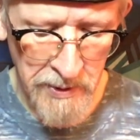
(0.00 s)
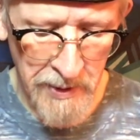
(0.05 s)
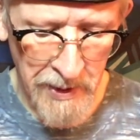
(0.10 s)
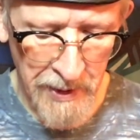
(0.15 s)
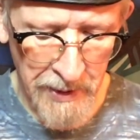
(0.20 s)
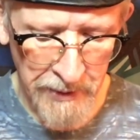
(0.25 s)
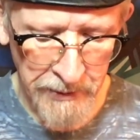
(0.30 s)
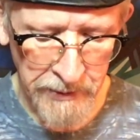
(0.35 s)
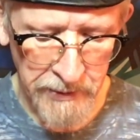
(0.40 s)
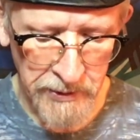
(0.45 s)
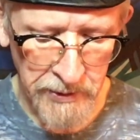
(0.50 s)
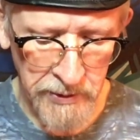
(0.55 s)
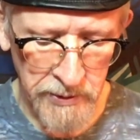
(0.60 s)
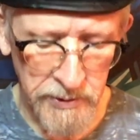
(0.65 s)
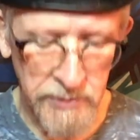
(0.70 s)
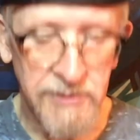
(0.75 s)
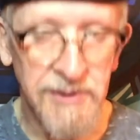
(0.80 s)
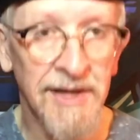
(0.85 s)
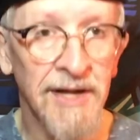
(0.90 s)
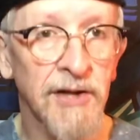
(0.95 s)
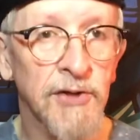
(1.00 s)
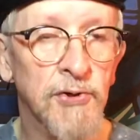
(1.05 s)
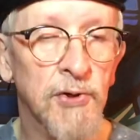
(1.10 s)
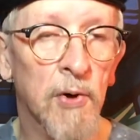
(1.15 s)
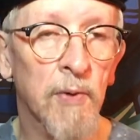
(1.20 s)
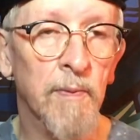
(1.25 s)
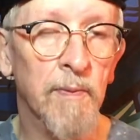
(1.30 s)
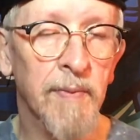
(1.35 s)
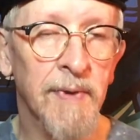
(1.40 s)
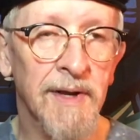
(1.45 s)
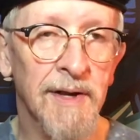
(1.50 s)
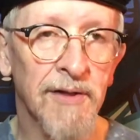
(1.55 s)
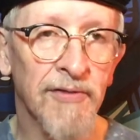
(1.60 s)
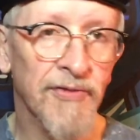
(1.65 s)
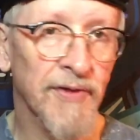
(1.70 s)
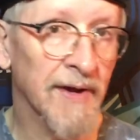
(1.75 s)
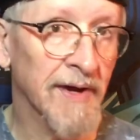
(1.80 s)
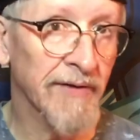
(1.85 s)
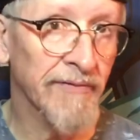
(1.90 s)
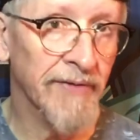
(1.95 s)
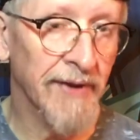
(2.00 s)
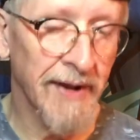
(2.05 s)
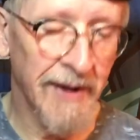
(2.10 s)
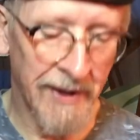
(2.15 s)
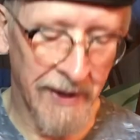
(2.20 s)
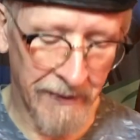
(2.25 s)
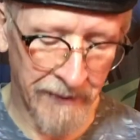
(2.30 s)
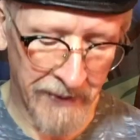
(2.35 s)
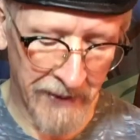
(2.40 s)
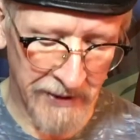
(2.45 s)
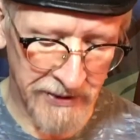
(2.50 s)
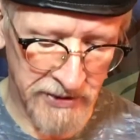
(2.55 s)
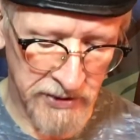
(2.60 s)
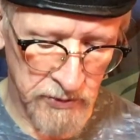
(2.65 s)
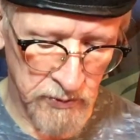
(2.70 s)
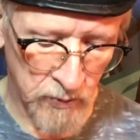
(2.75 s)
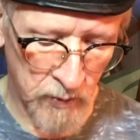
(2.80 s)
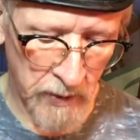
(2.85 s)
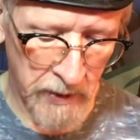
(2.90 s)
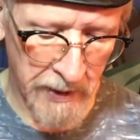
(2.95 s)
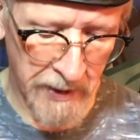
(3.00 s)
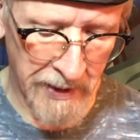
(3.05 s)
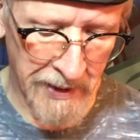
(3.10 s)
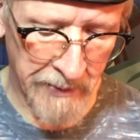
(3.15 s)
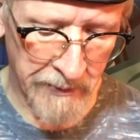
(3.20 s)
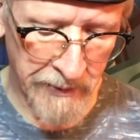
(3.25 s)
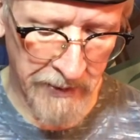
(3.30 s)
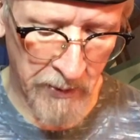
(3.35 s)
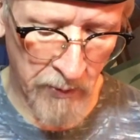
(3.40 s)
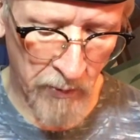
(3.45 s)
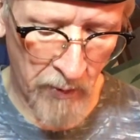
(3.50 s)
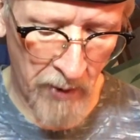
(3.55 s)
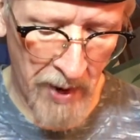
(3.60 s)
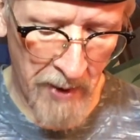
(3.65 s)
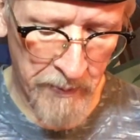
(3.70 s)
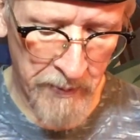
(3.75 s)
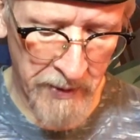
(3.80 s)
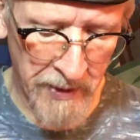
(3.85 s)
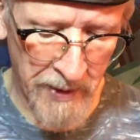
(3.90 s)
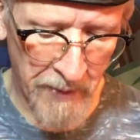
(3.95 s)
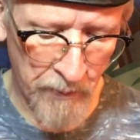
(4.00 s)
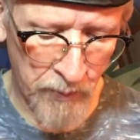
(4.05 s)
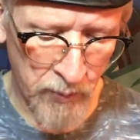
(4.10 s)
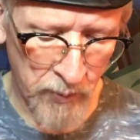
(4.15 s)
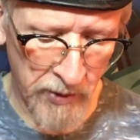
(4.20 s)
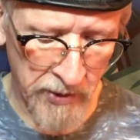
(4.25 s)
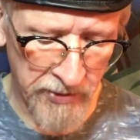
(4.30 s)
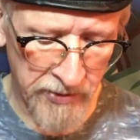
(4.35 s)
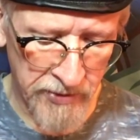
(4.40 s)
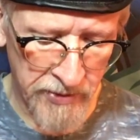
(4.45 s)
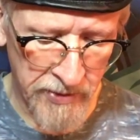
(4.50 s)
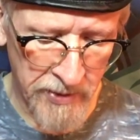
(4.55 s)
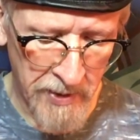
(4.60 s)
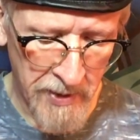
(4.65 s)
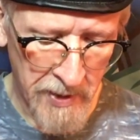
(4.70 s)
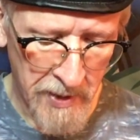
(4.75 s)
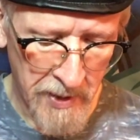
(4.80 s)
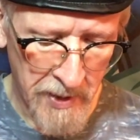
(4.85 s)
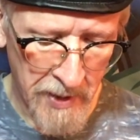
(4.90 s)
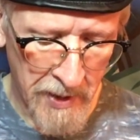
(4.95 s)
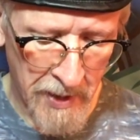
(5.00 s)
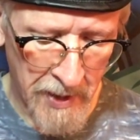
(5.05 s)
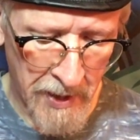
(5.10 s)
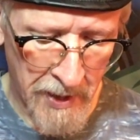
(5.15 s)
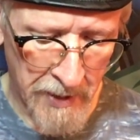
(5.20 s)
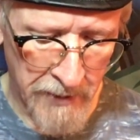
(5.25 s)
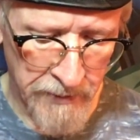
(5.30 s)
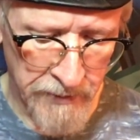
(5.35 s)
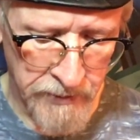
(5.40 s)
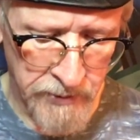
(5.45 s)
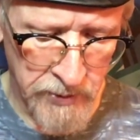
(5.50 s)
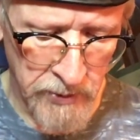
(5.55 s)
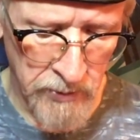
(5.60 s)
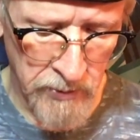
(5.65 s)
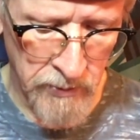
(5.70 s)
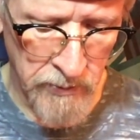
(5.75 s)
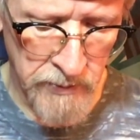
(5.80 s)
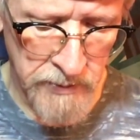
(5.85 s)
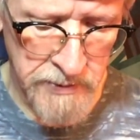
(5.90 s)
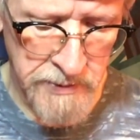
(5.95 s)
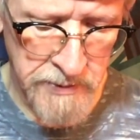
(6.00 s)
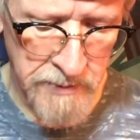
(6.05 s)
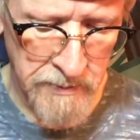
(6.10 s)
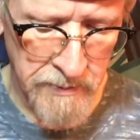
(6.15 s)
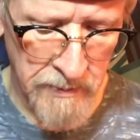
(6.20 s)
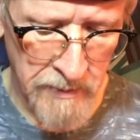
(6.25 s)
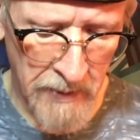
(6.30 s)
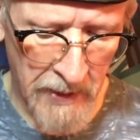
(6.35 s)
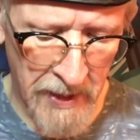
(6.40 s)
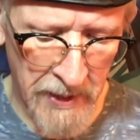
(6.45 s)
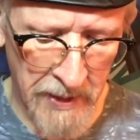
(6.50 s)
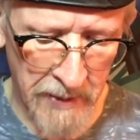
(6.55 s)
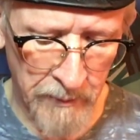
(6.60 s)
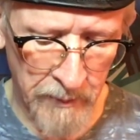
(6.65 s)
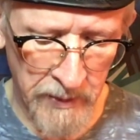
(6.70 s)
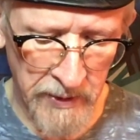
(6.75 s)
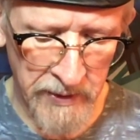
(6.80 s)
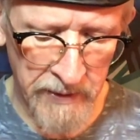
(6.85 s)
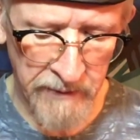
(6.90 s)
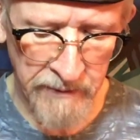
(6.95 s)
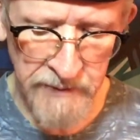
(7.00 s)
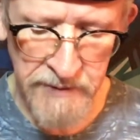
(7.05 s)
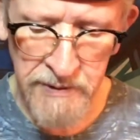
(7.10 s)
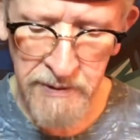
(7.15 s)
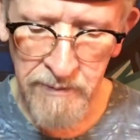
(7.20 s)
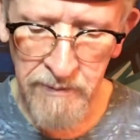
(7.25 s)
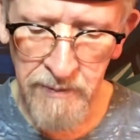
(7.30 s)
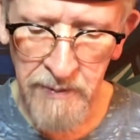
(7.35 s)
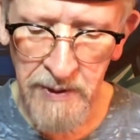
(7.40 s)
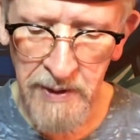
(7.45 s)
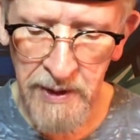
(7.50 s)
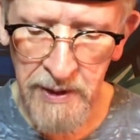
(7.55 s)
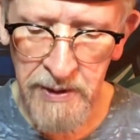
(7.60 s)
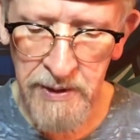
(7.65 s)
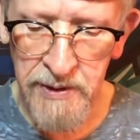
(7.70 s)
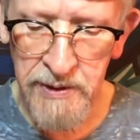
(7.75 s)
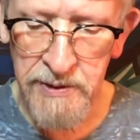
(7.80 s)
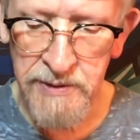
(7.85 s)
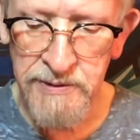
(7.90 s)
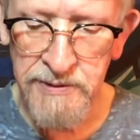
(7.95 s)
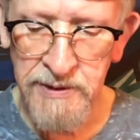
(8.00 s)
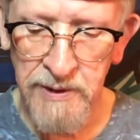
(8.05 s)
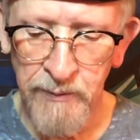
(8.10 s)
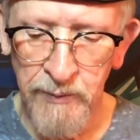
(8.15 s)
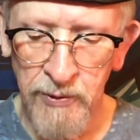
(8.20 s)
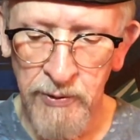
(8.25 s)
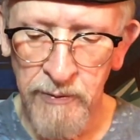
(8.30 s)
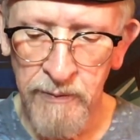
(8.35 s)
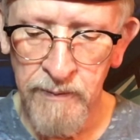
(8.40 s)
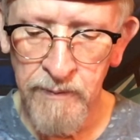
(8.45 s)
Ellington's It Don't Mean a Thing If It Ain't Got That Swing. And they wrap it up with the tunes Autumn Leaves, Indian Summer.